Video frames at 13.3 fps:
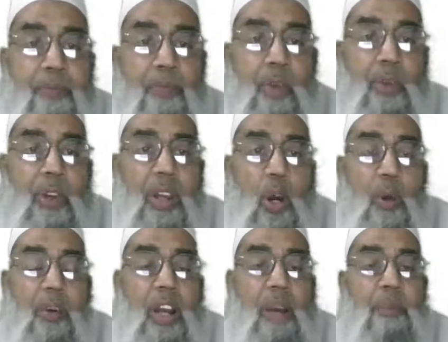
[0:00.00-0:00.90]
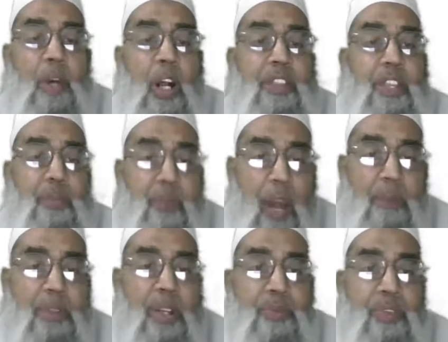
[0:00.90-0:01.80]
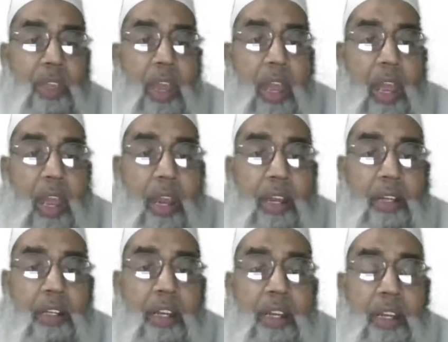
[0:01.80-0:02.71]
overcome all these problems, and